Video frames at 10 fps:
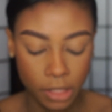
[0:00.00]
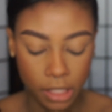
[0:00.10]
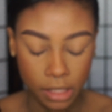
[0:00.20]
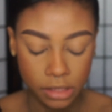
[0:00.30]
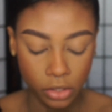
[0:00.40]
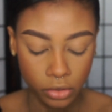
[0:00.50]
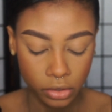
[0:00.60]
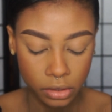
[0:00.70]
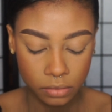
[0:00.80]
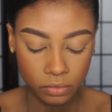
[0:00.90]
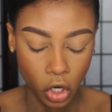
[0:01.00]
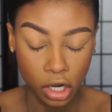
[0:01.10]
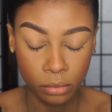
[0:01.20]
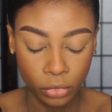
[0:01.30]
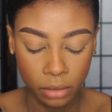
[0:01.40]
And it's called
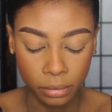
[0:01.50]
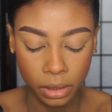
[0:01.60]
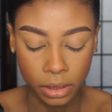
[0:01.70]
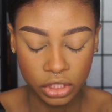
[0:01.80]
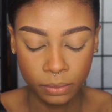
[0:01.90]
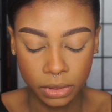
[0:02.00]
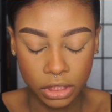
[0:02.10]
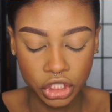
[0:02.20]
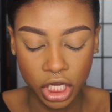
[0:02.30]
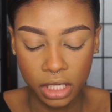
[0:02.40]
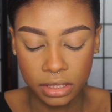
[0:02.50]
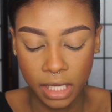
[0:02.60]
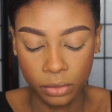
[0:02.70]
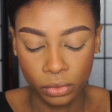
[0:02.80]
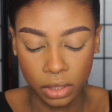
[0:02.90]
Ombre blush, but the shade is
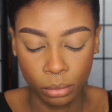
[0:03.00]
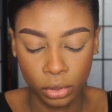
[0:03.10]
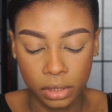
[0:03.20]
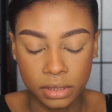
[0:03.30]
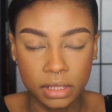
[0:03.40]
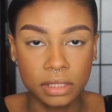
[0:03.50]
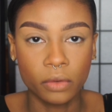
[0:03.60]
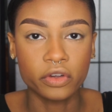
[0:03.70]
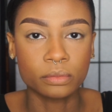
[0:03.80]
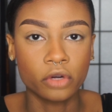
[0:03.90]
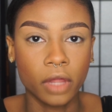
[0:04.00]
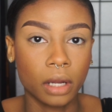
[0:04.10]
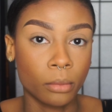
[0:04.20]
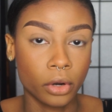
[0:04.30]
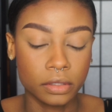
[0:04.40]
like really bronzy, so it's more like
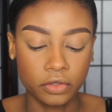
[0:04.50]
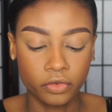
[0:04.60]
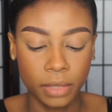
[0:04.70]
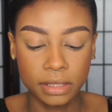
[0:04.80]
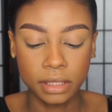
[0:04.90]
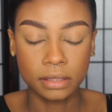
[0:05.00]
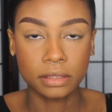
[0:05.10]
a bronzer for my skin